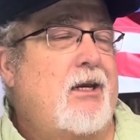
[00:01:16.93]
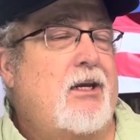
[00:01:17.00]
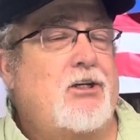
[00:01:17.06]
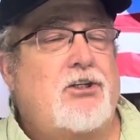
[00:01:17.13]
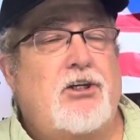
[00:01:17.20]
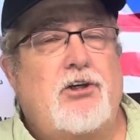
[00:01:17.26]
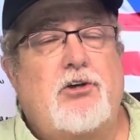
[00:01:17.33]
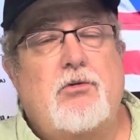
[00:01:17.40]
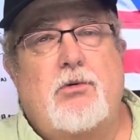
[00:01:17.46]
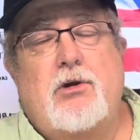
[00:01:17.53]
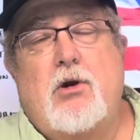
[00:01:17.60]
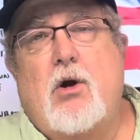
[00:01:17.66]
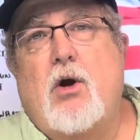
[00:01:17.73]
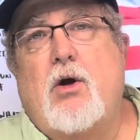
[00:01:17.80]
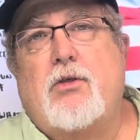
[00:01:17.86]
Is she doing
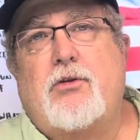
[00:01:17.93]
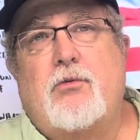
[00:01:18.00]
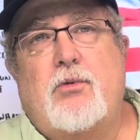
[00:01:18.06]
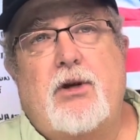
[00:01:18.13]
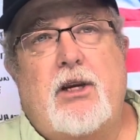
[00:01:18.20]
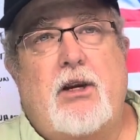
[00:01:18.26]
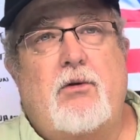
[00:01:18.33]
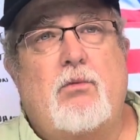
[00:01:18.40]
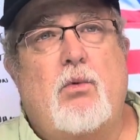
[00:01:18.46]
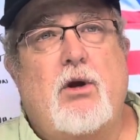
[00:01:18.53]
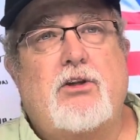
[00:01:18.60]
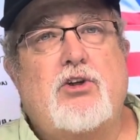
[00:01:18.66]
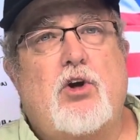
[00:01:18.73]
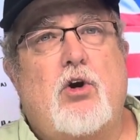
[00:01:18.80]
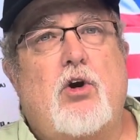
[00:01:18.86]
all three?
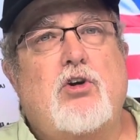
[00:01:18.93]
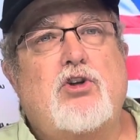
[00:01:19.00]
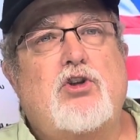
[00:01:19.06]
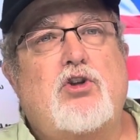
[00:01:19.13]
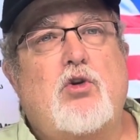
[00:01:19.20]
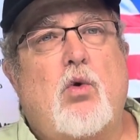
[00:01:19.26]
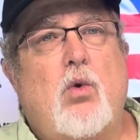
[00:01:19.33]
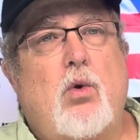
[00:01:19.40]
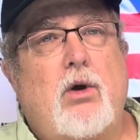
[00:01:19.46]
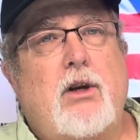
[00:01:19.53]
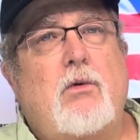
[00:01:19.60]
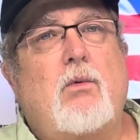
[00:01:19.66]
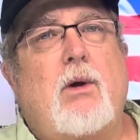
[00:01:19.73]
What's her story?